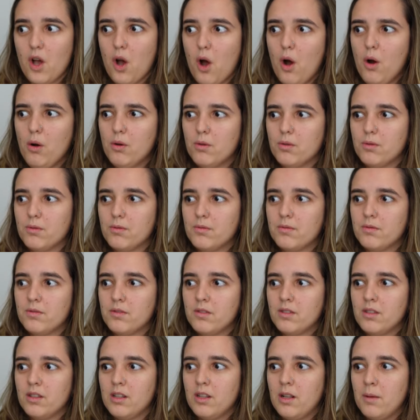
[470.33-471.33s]
Oh!
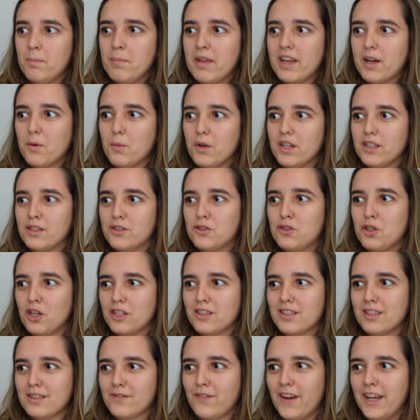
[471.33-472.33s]
Make a wish,
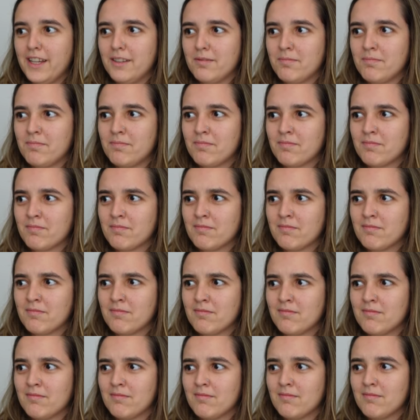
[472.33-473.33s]
Joyce is fine.
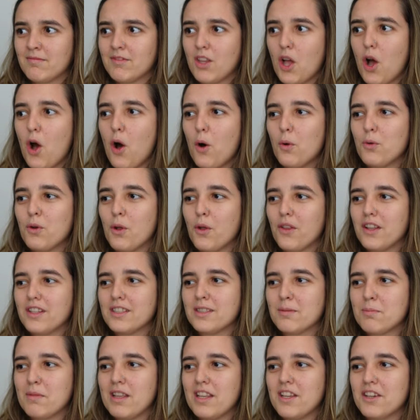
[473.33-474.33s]
Oh no,
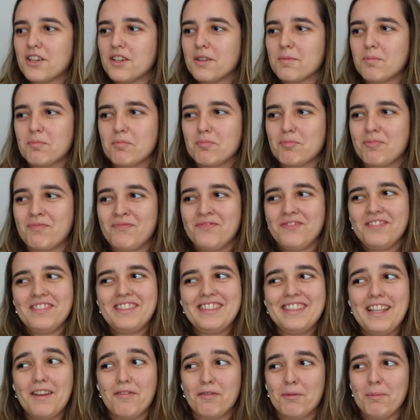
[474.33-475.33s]
that's a meteor.
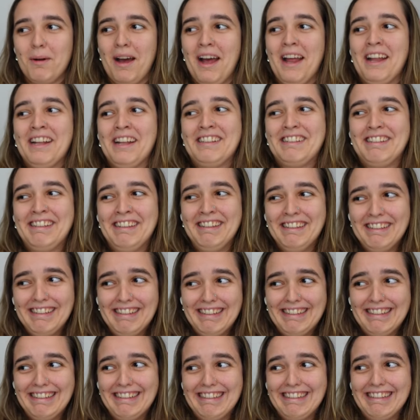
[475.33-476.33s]
Never mind.
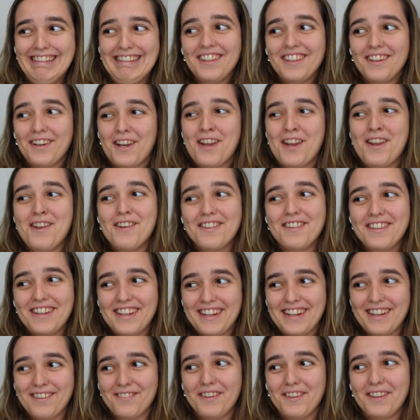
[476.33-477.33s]
Are you
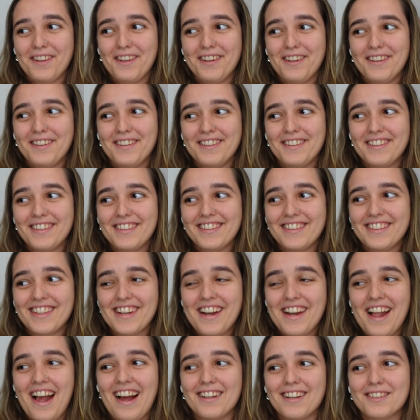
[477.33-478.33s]
kidding me though? That
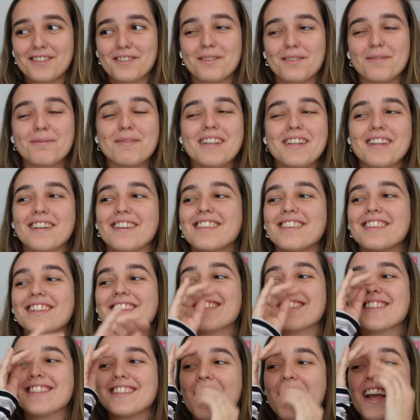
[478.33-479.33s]
an actual meteor?
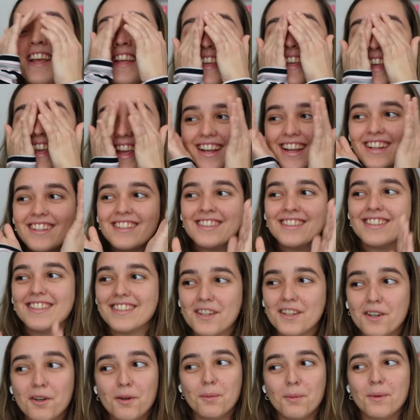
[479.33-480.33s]
I can't
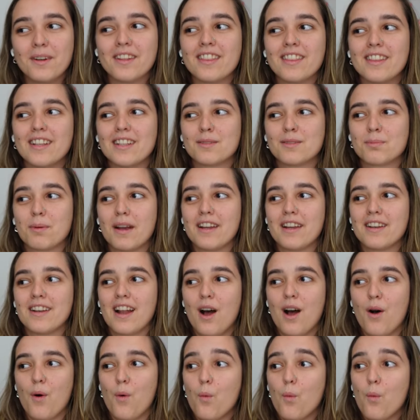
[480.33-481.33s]
deal with this right now.